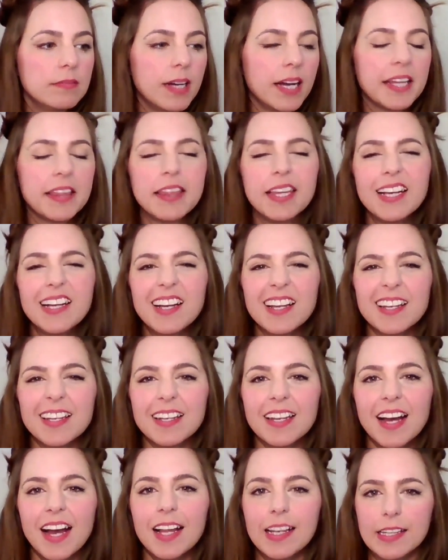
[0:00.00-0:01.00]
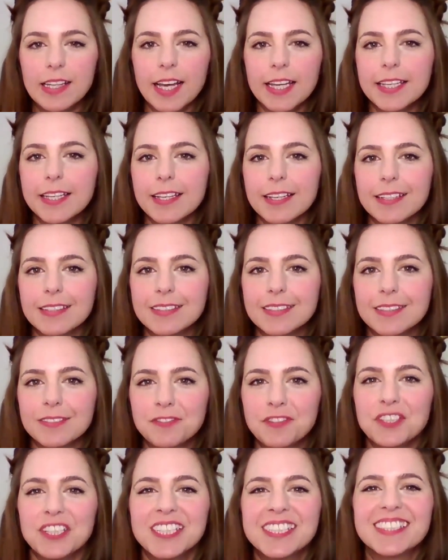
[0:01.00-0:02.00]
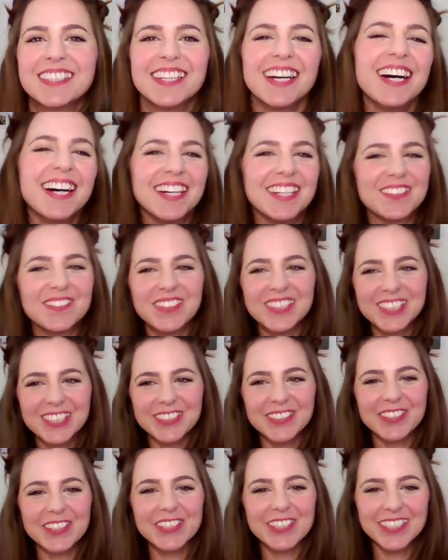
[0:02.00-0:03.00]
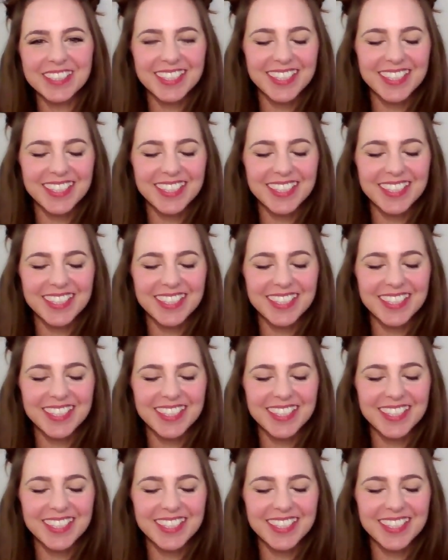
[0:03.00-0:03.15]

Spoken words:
I think I like it for a start, which is good.